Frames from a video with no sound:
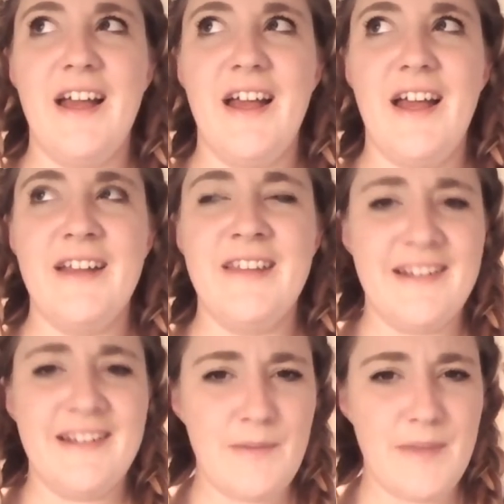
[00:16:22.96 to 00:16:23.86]
And
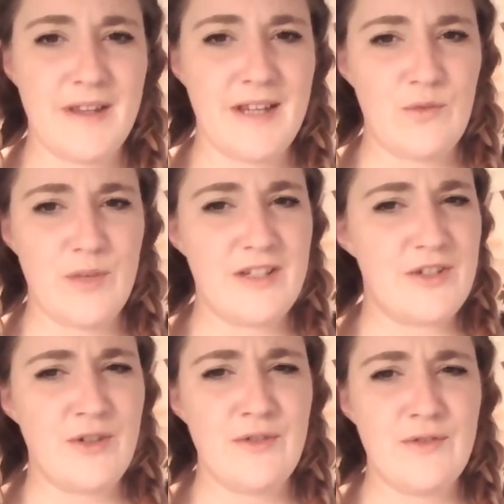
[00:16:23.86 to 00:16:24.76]
that's something that we
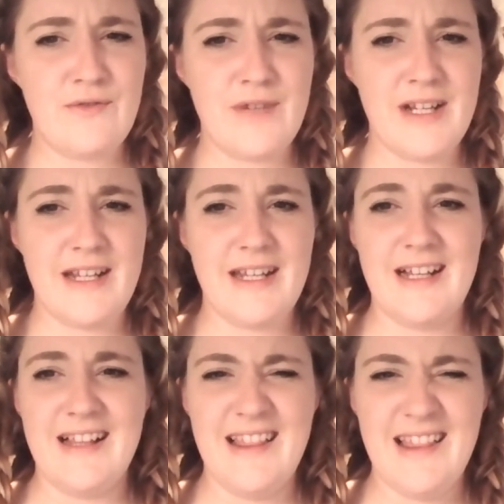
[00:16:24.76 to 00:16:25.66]
don't
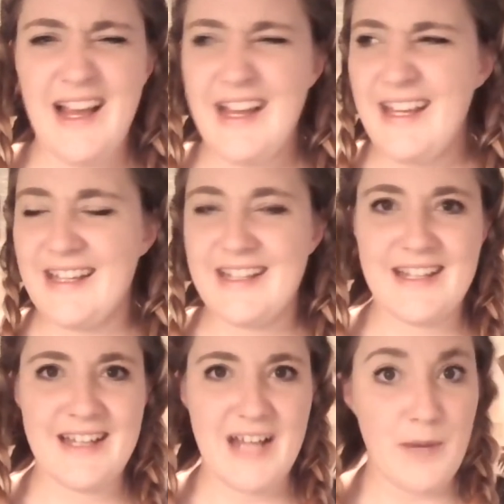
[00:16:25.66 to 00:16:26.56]
really
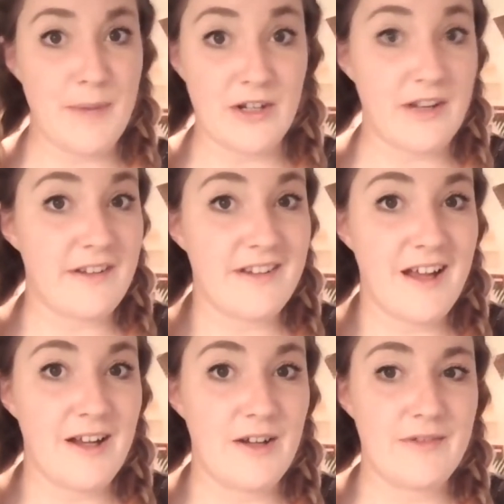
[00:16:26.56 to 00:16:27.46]
like about
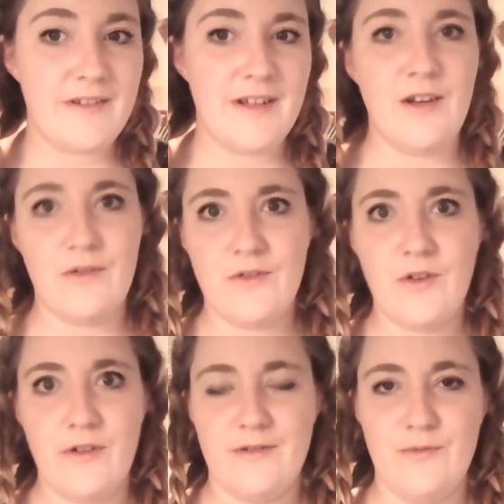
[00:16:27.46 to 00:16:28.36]
ourselves. And of
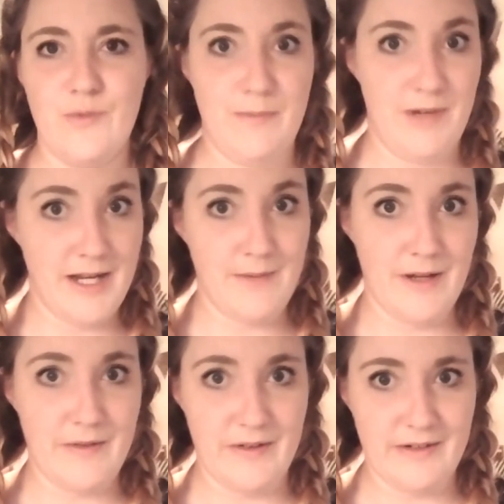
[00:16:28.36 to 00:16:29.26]
course, we blame
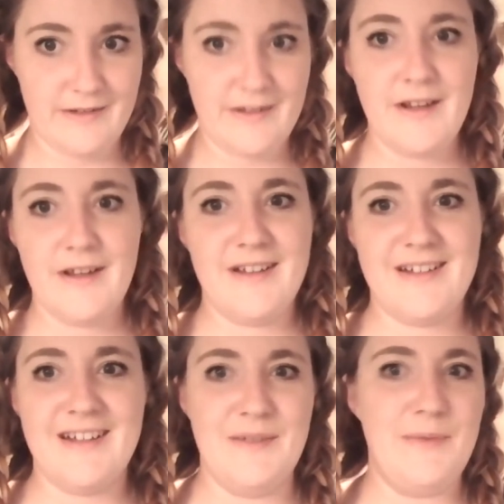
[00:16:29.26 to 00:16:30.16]
others
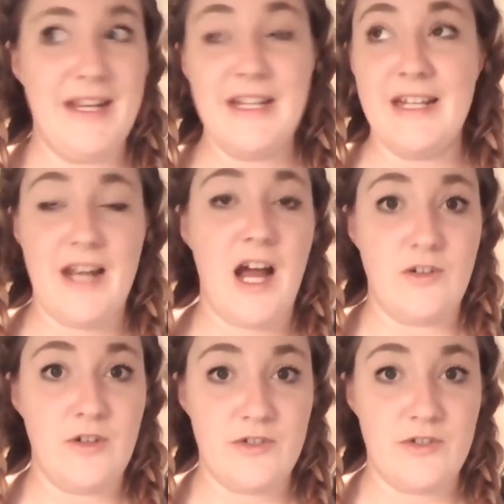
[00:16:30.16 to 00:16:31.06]
in an
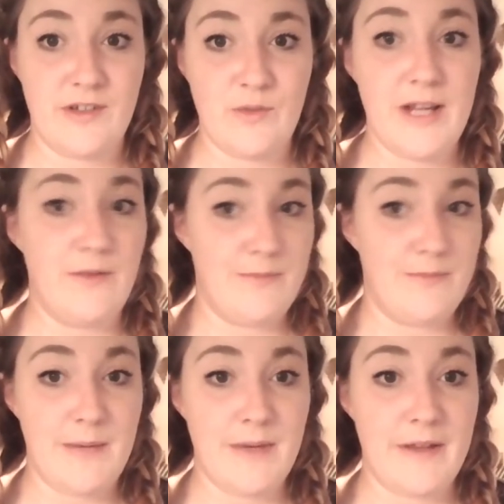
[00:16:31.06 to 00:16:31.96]
unconscious way. We
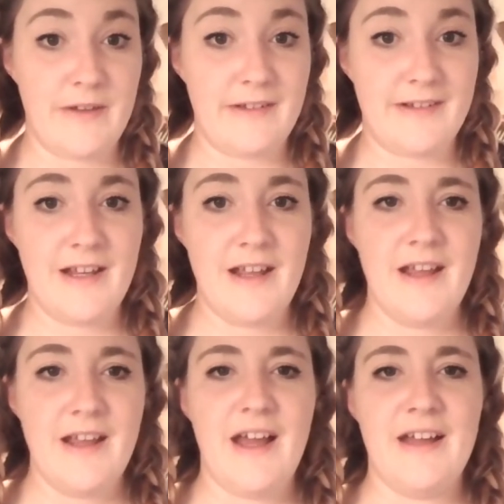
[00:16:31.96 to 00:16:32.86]
blame others
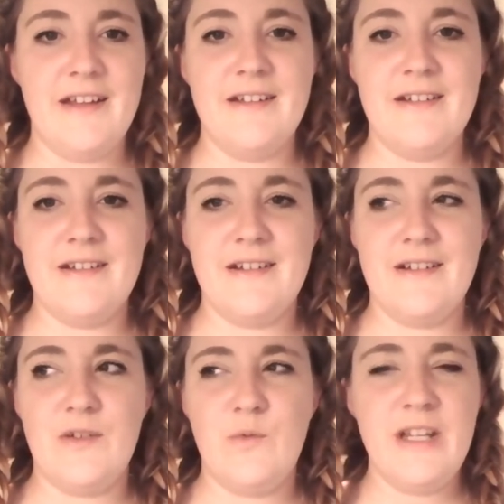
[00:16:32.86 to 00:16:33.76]
and
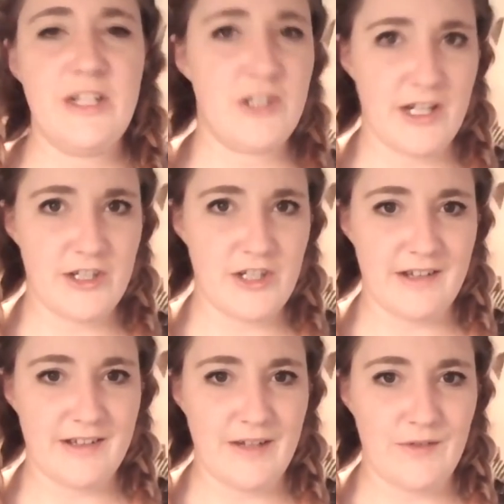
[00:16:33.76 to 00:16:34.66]
we judge
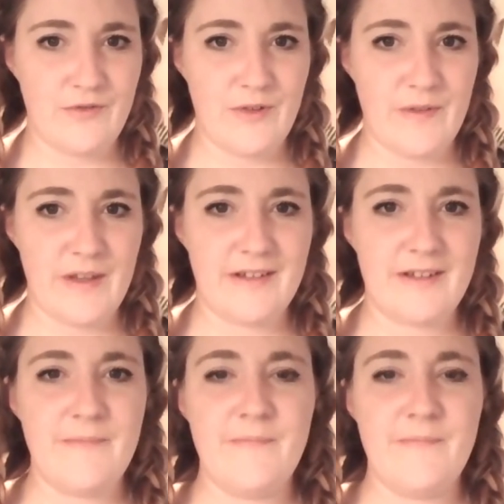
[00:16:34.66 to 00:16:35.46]
ourselves for this.